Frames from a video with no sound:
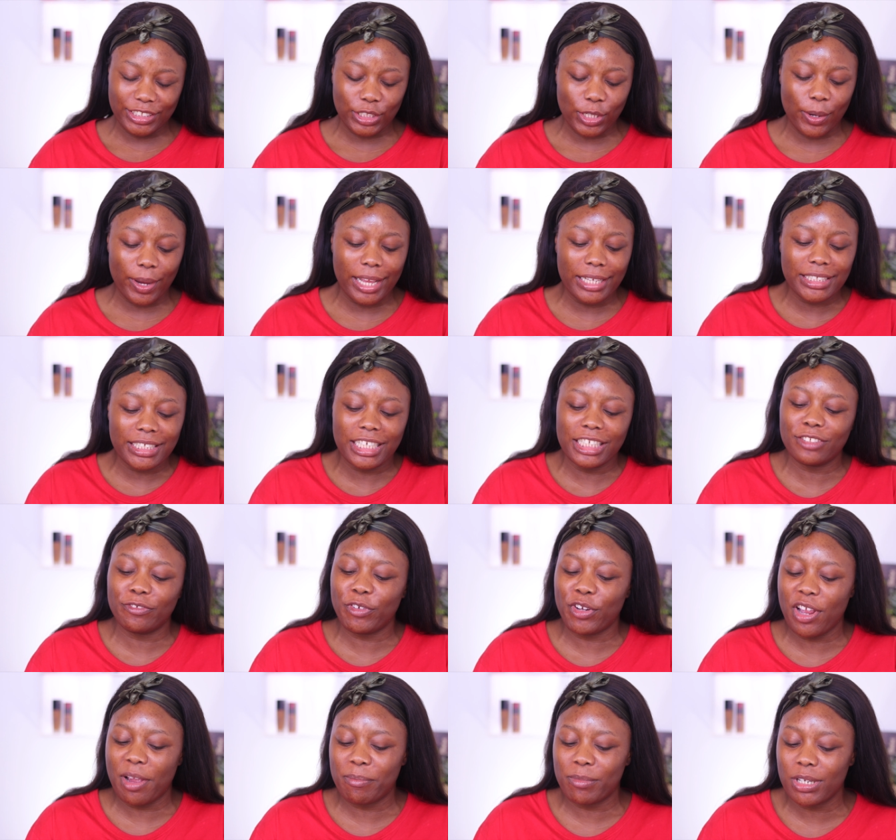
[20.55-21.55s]
so in today's
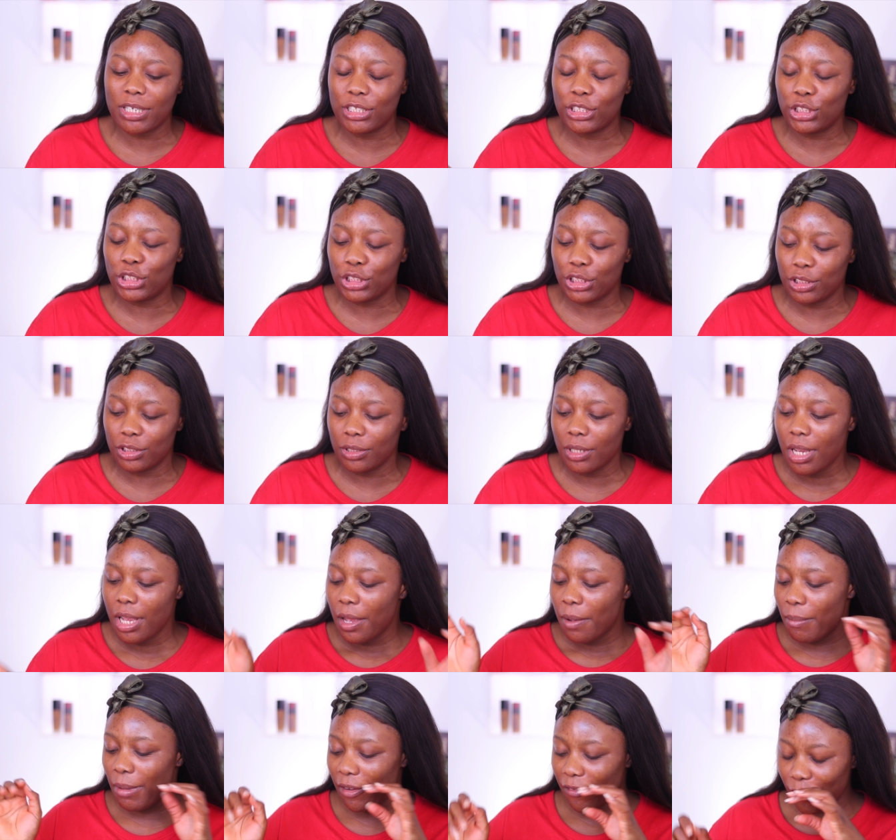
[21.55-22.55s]
video i'm gonna do
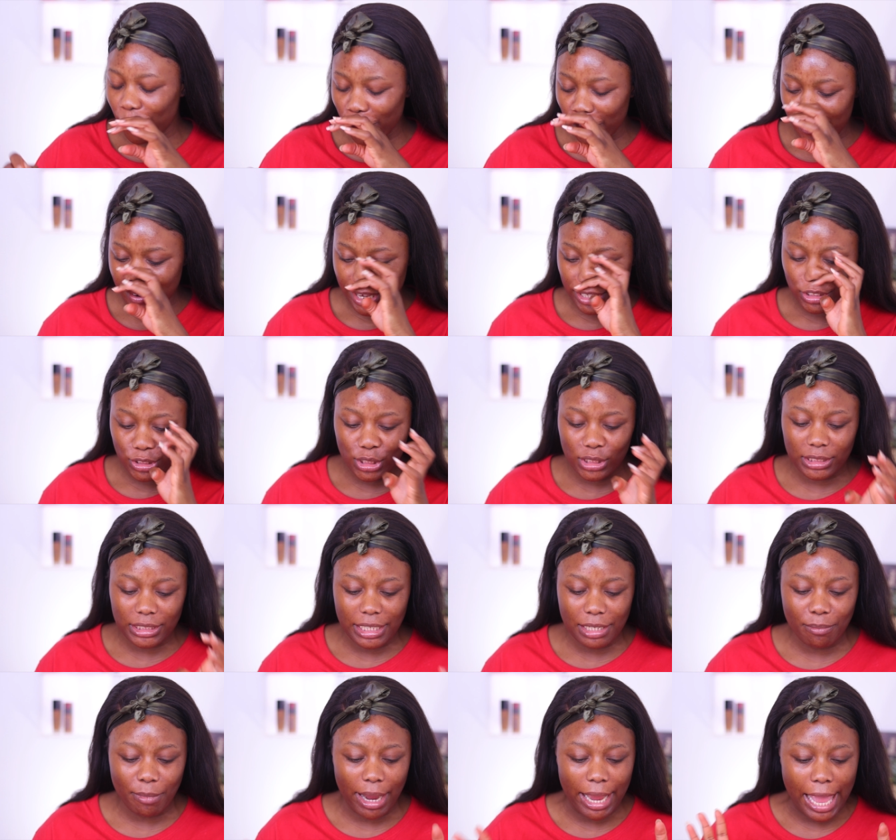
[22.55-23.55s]
my full face
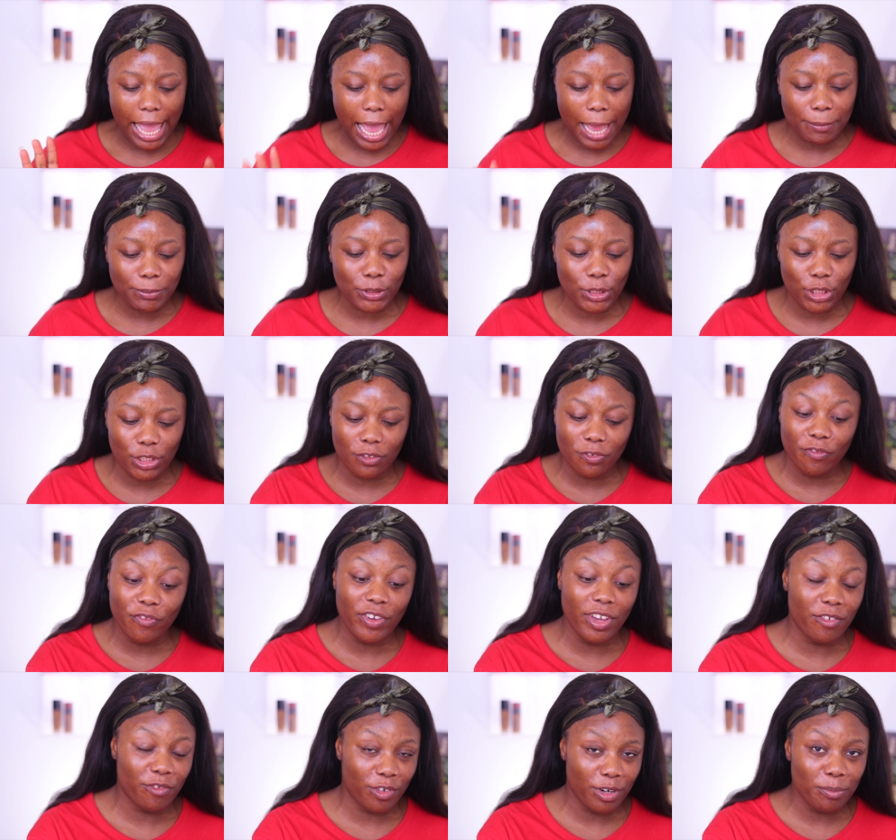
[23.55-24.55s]
using my absolute
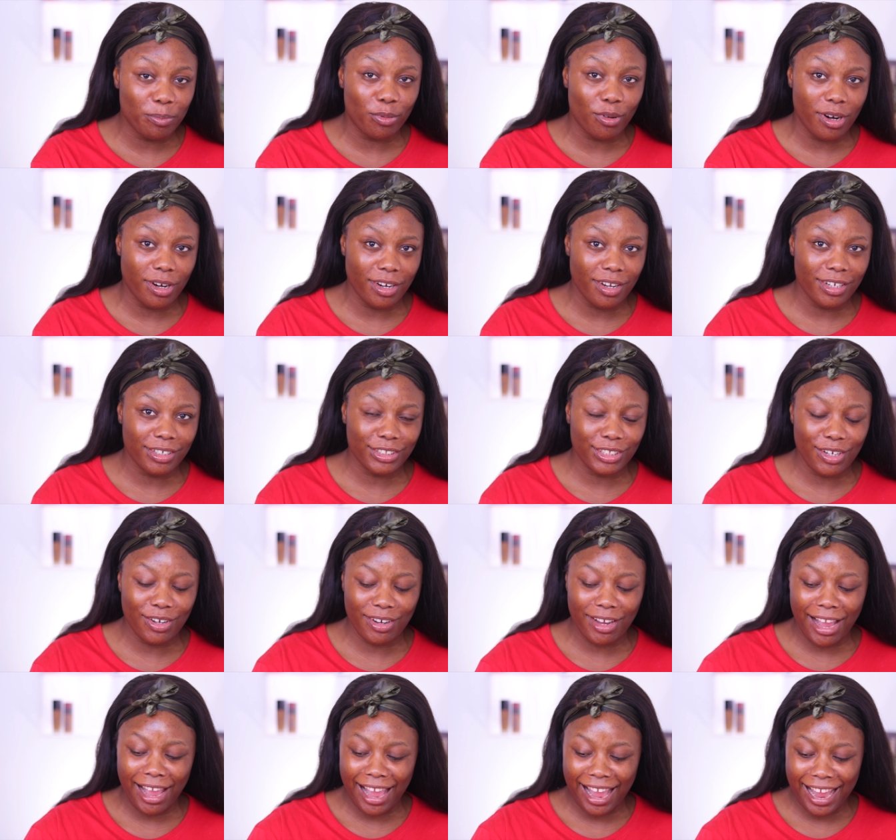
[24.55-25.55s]
favorite product
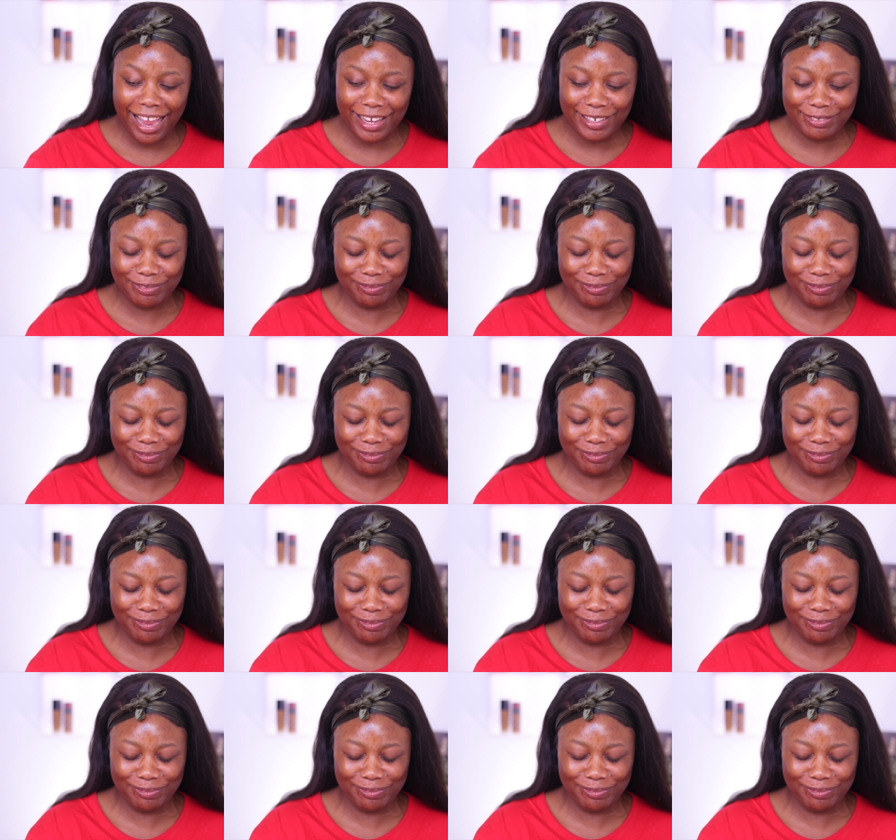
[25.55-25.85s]
okay